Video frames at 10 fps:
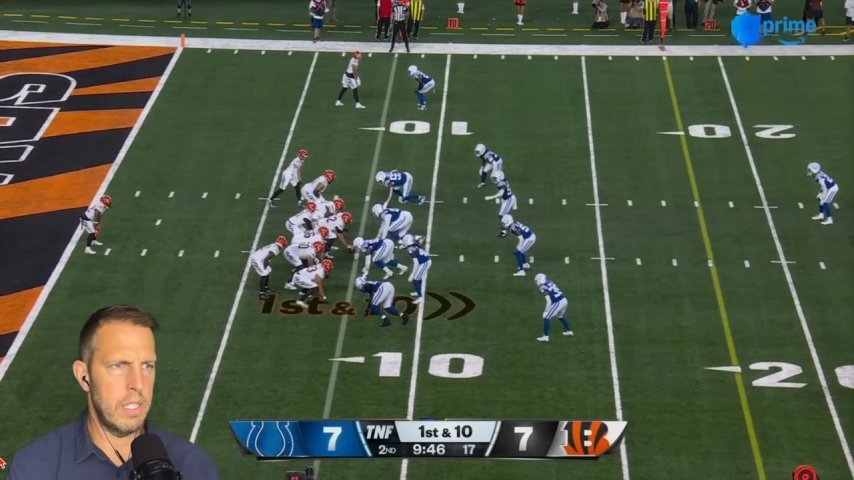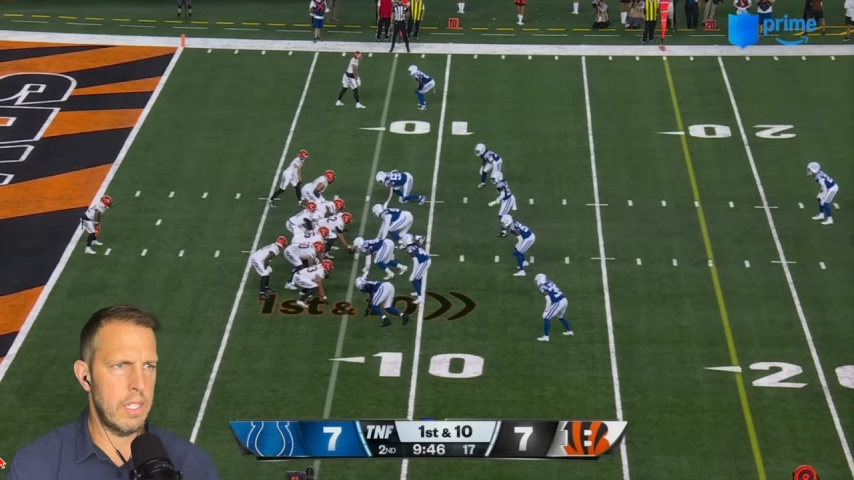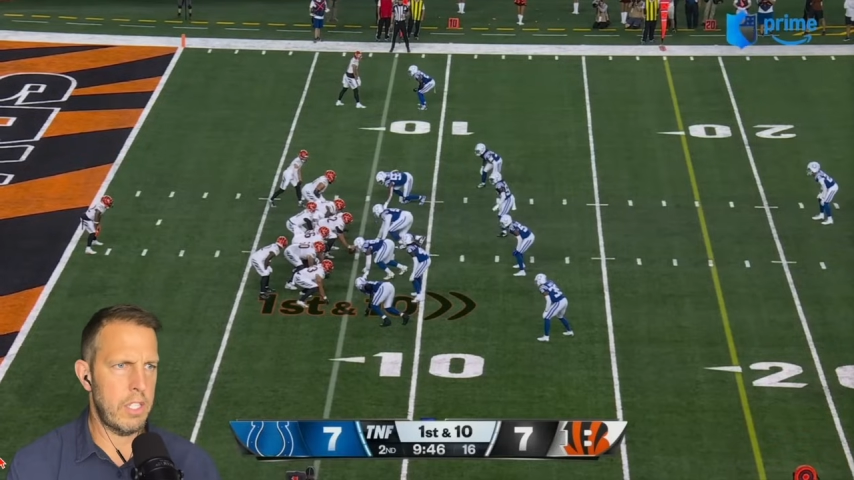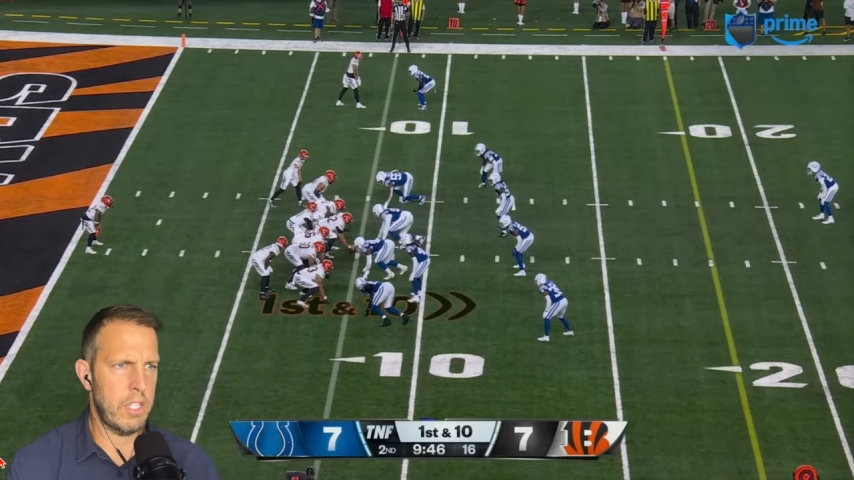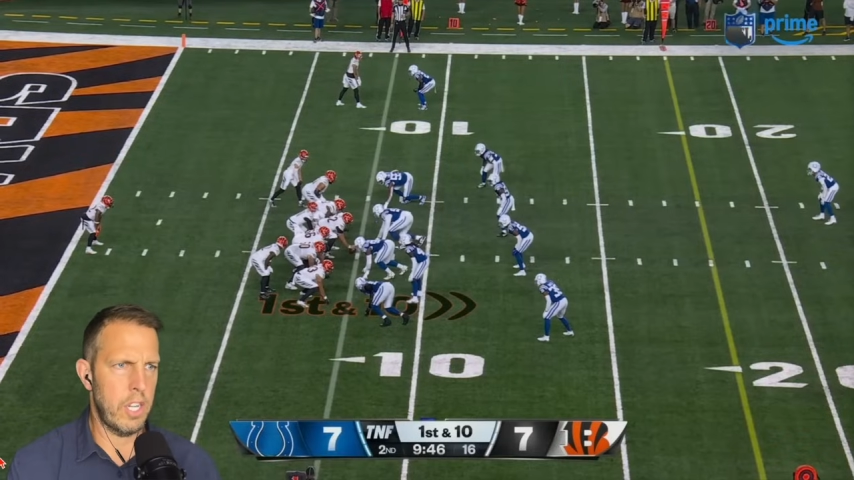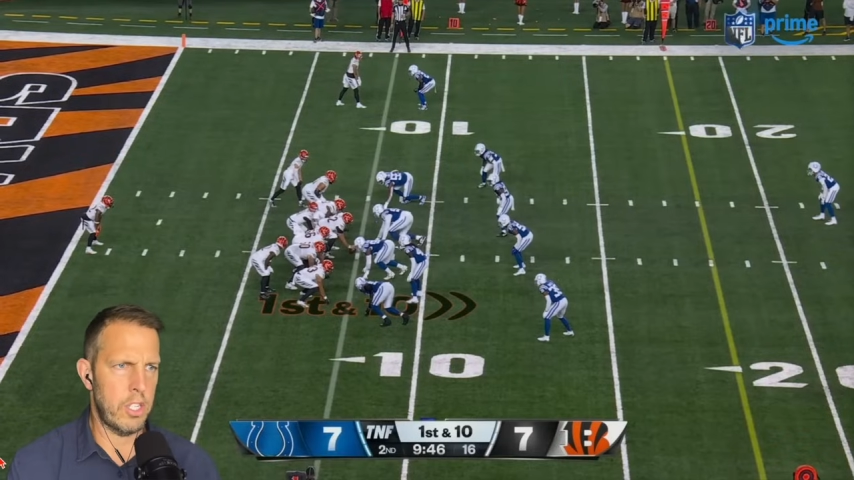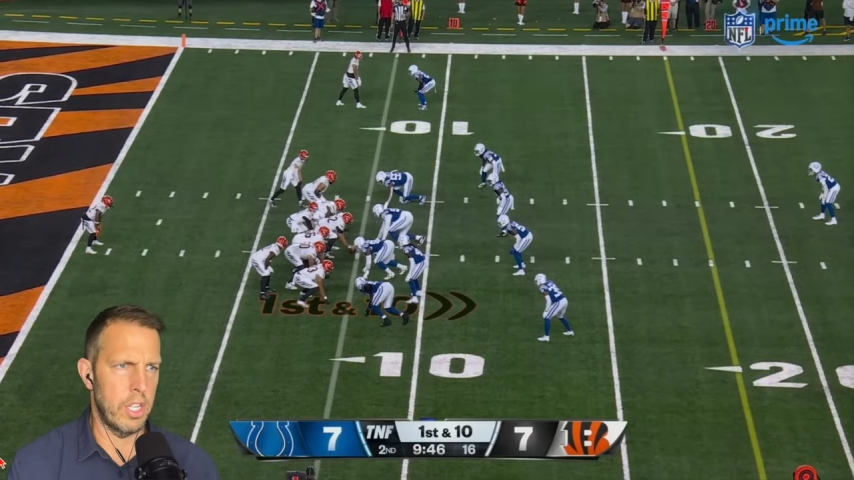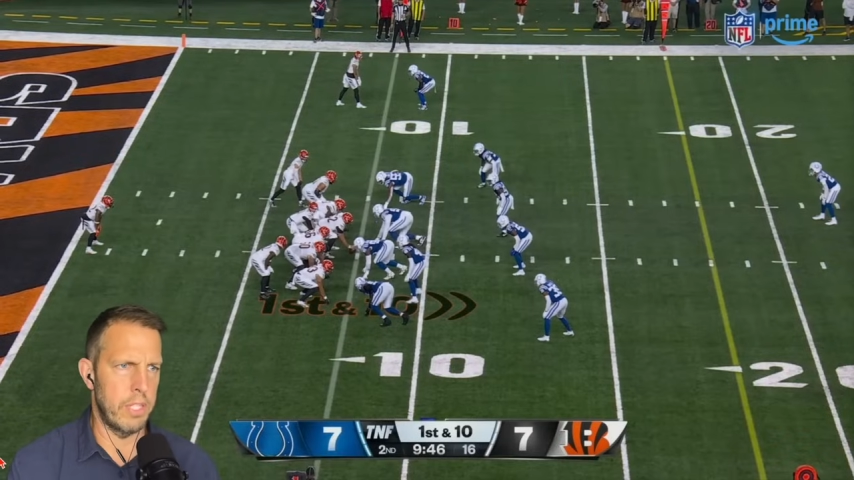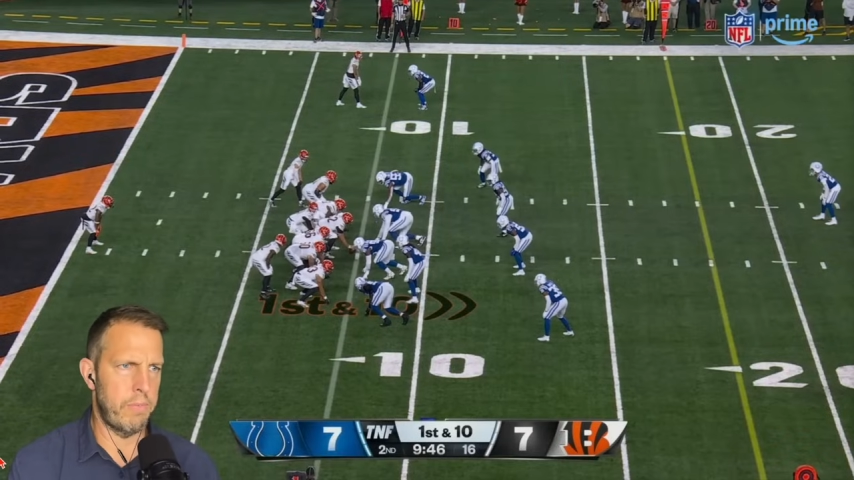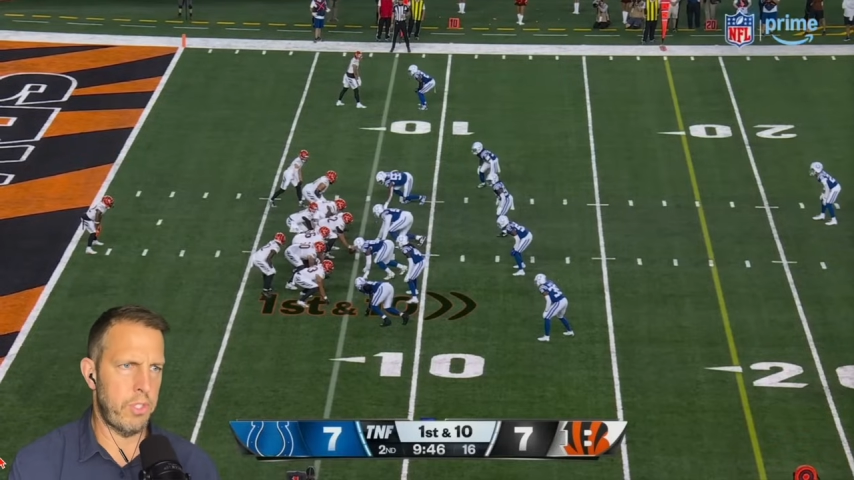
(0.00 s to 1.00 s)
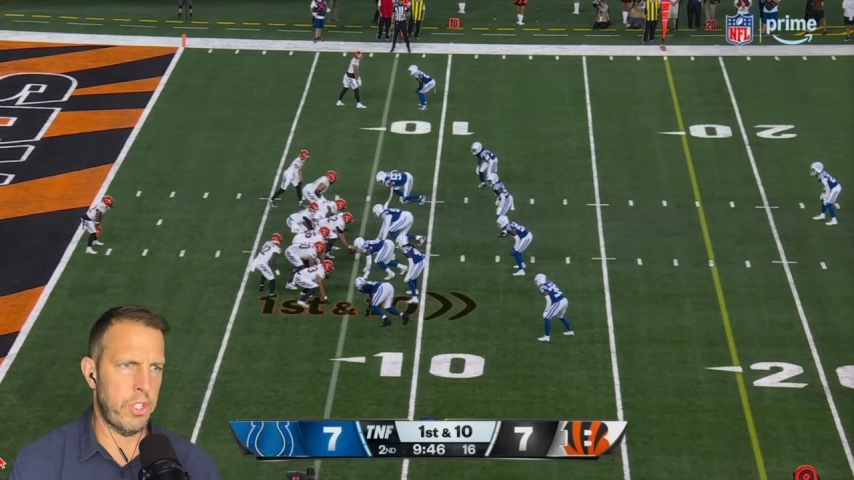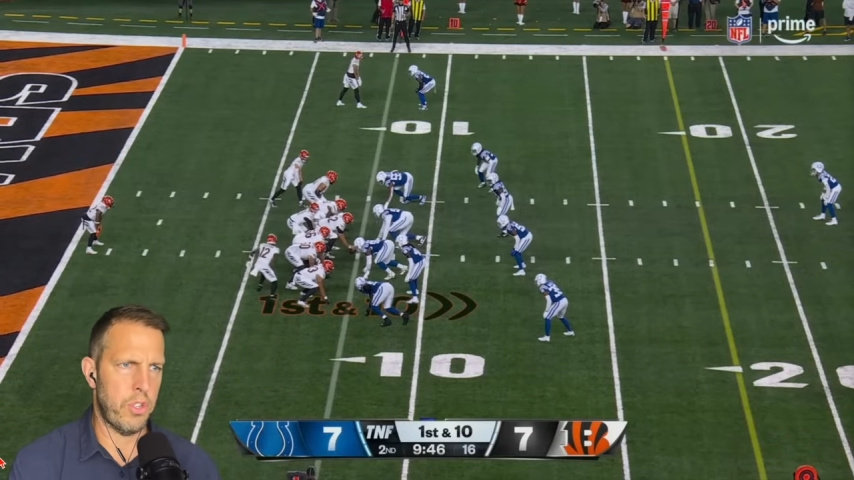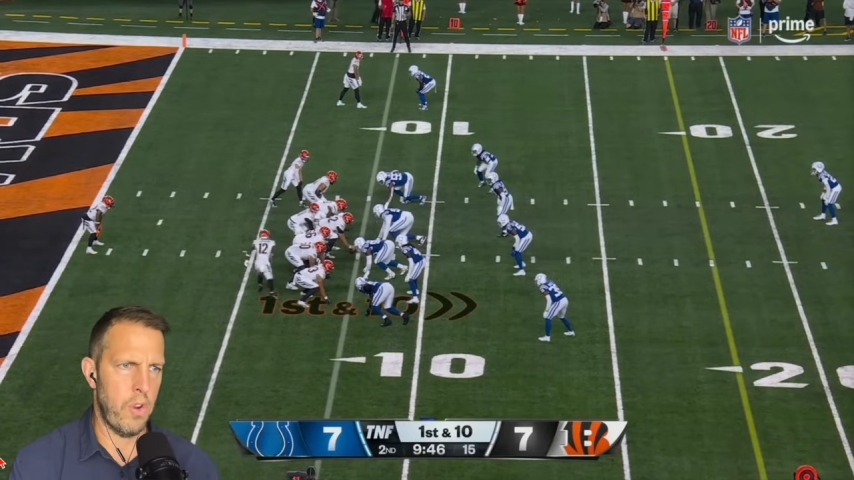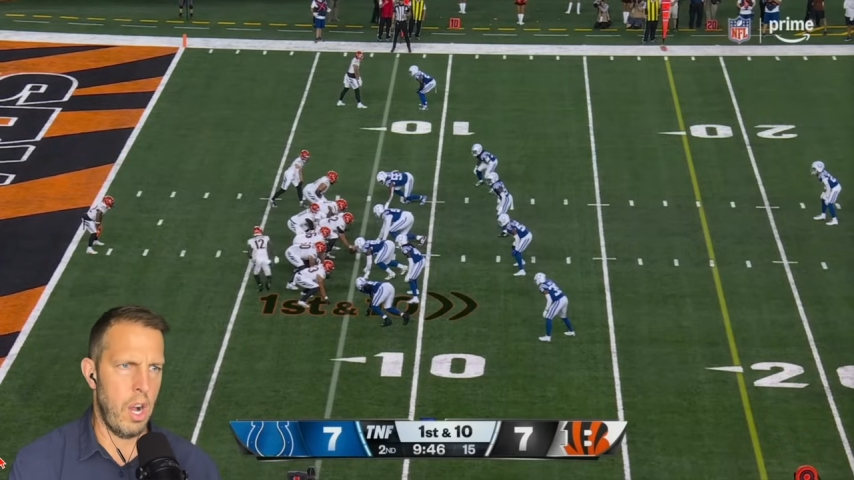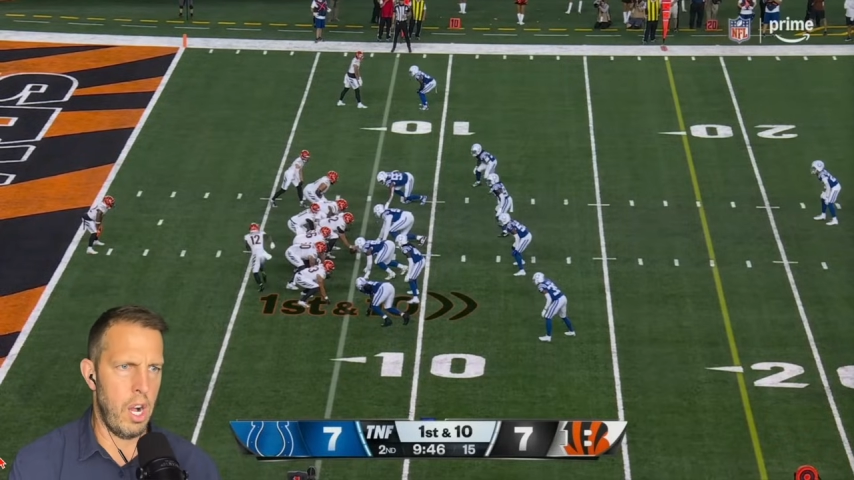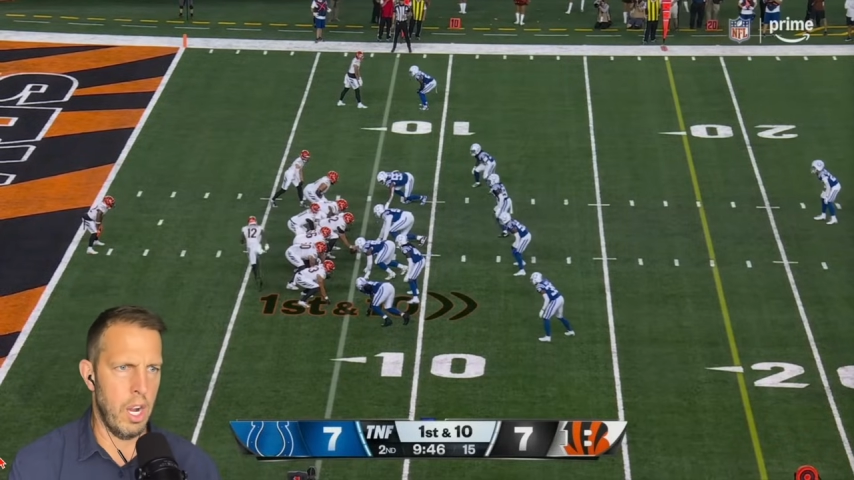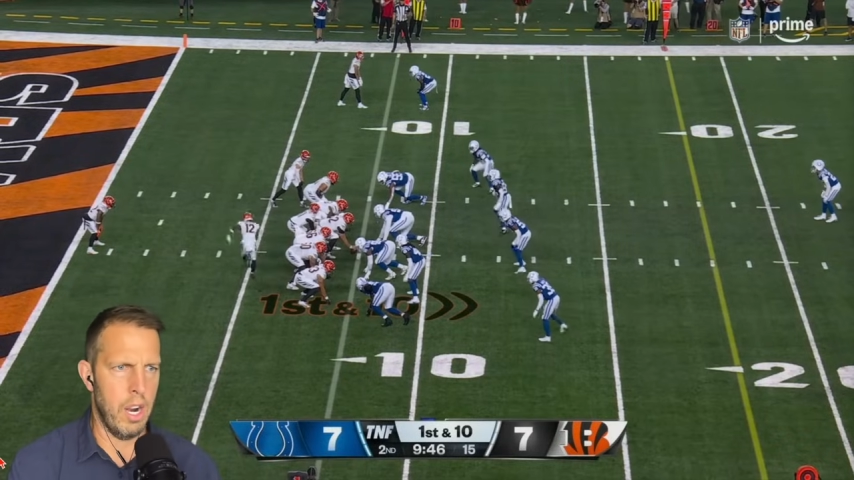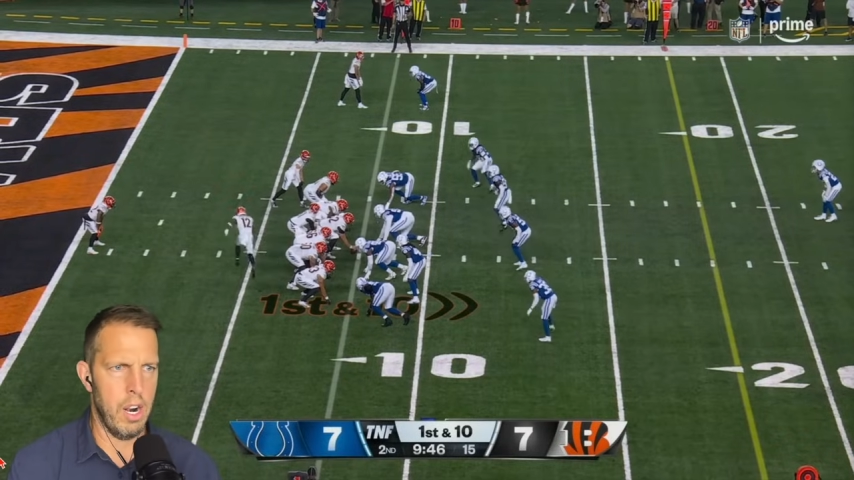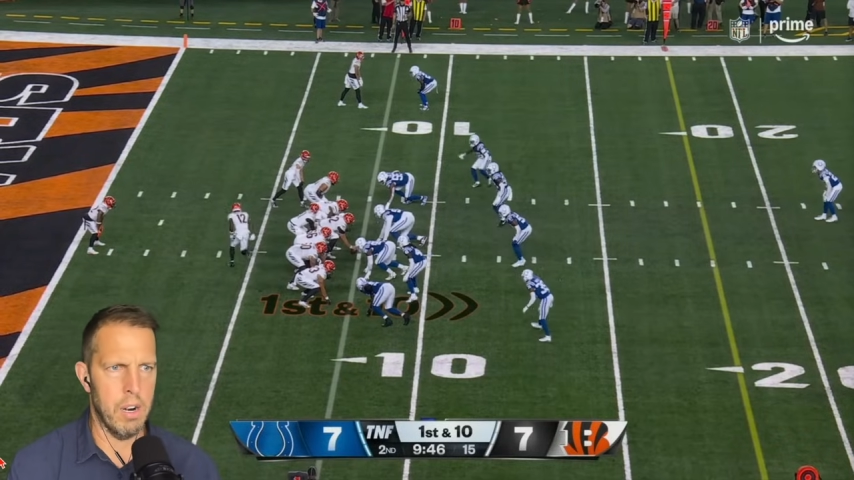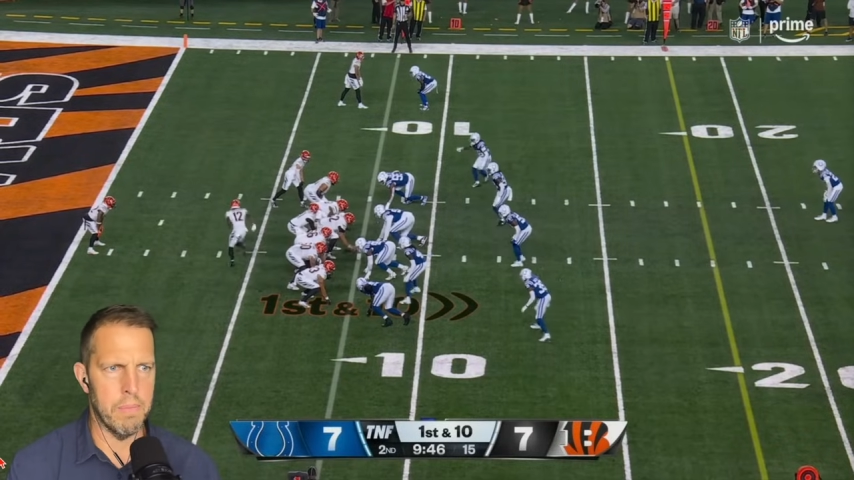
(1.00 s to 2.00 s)
such a strong
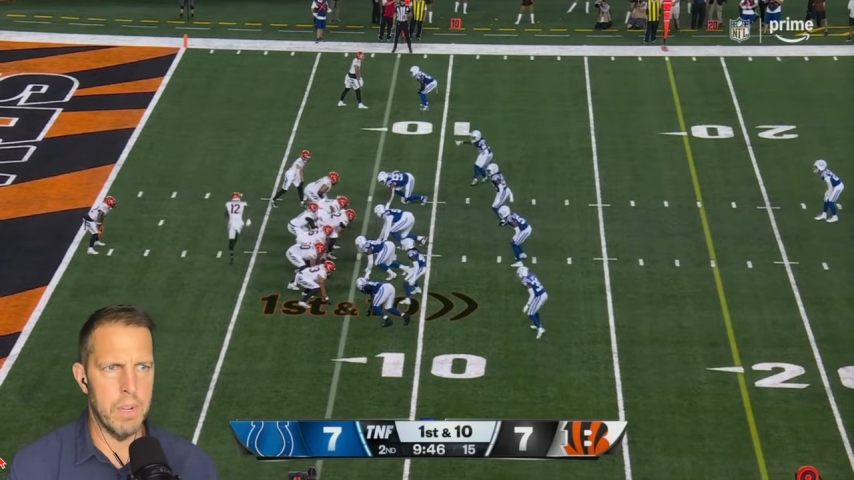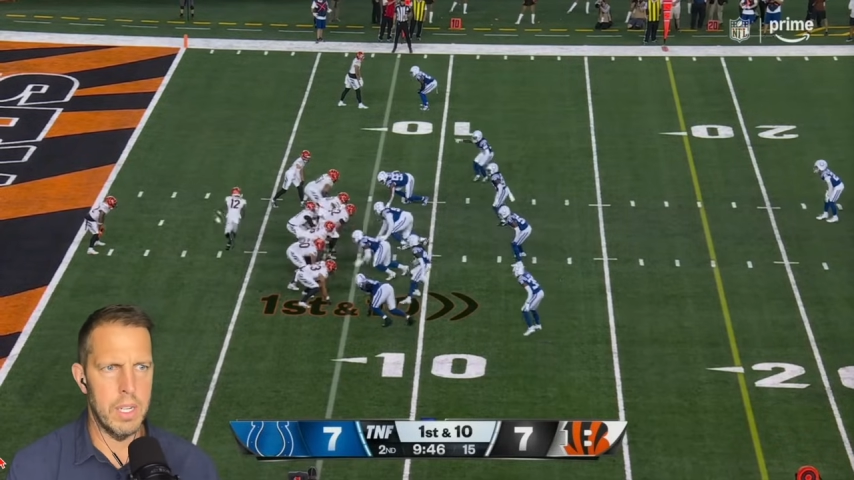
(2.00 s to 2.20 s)
arm.